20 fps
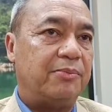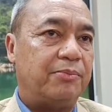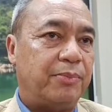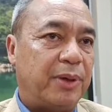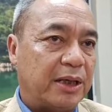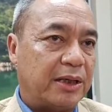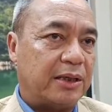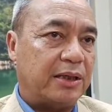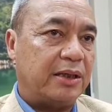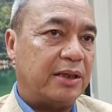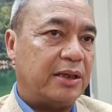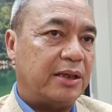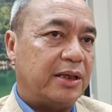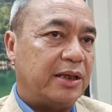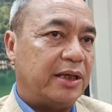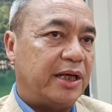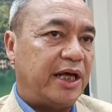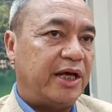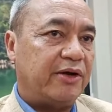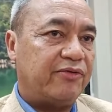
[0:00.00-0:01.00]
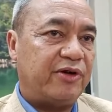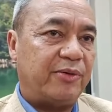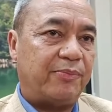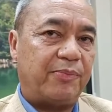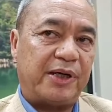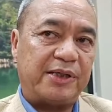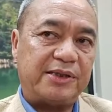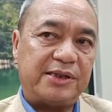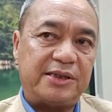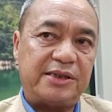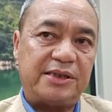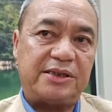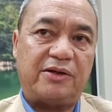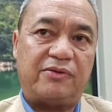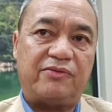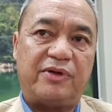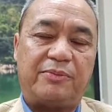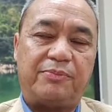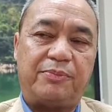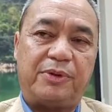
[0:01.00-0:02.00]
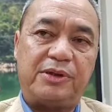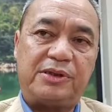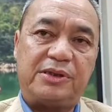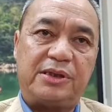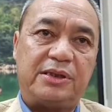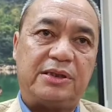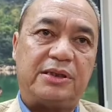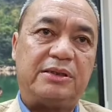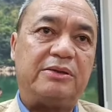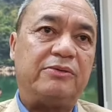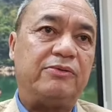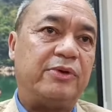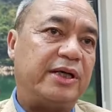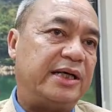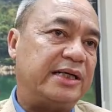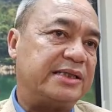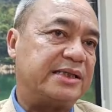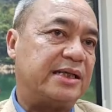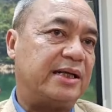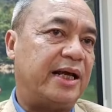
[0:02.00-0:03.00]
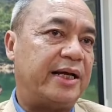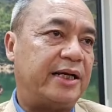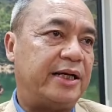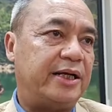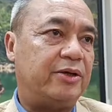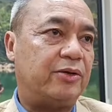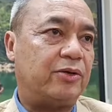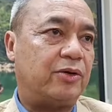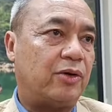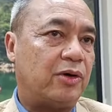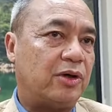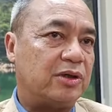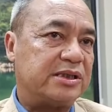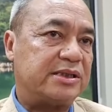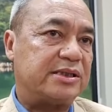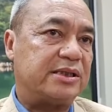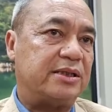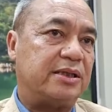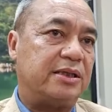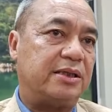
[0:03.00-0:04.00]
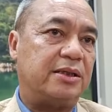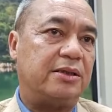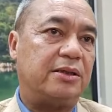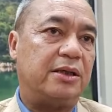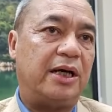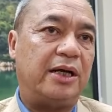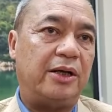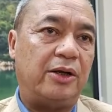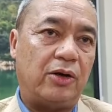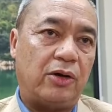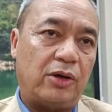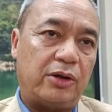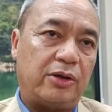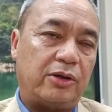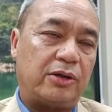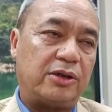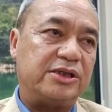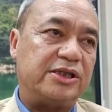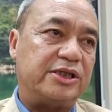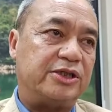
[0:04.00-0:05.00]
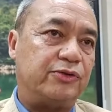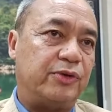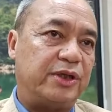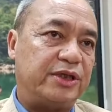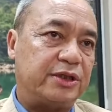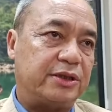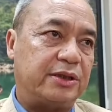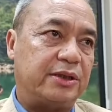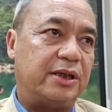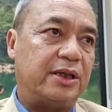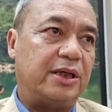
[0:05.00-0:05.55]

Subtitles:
But if the presence of that person is likely to cause a law and order situation,